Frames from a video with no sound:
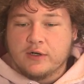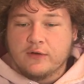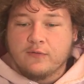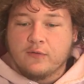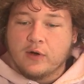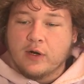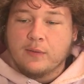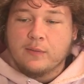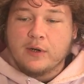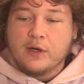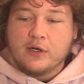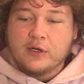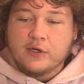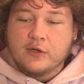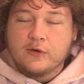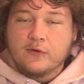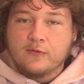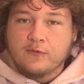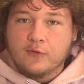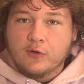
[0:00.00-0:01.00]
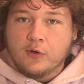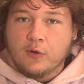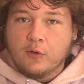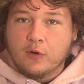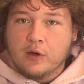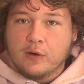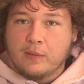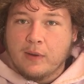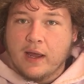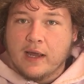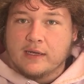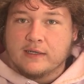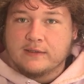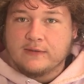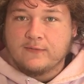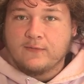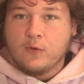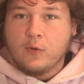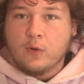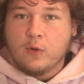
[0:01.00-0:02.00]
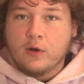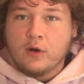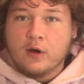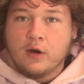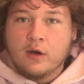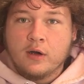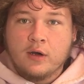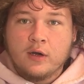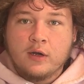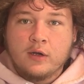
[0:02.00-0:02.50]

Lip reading: of what I'm going to do for quarterbacks 4